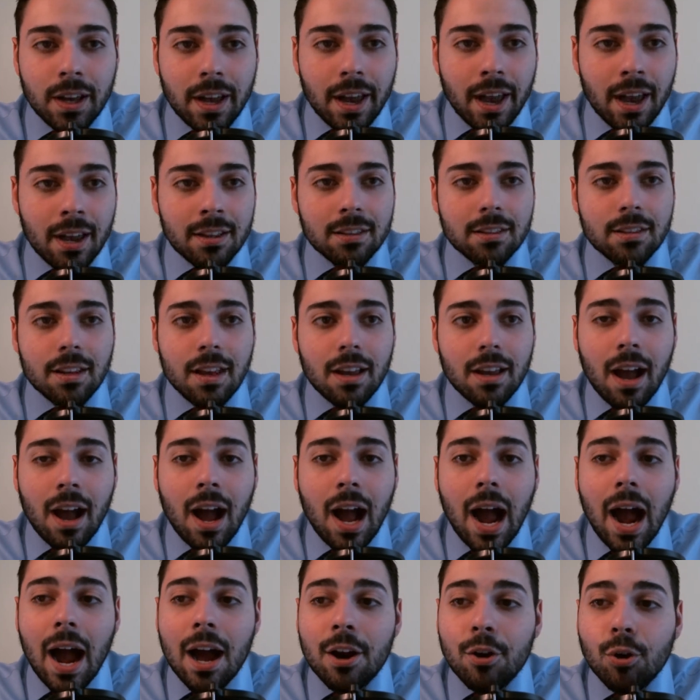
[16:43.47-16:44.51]
And
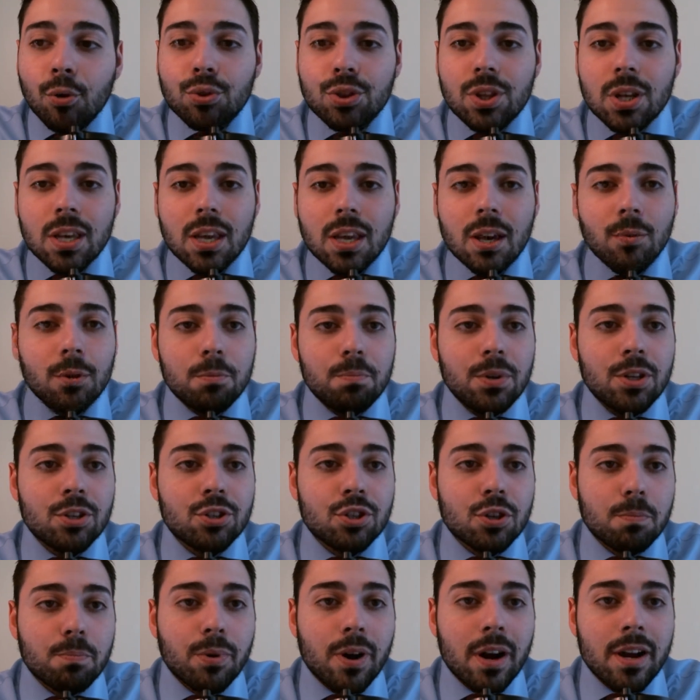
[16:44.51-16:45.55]
I don't think it would be
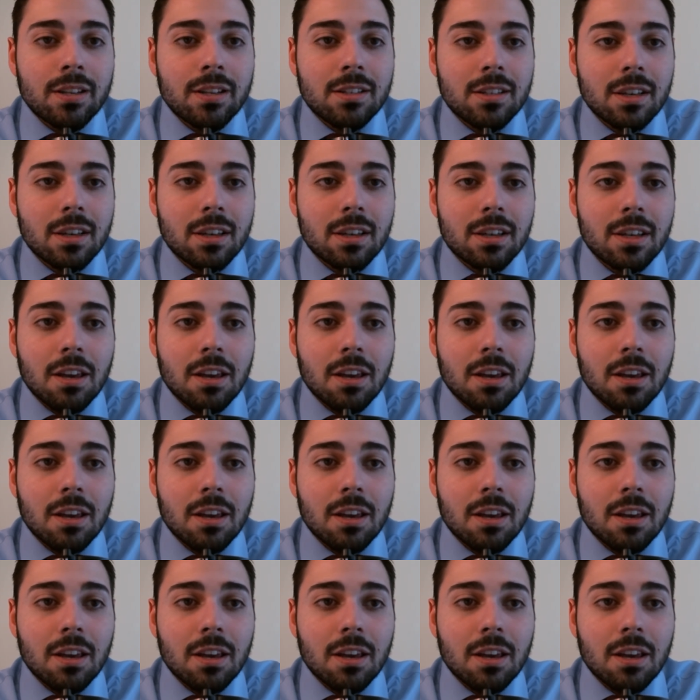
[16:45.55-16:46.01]
surprising,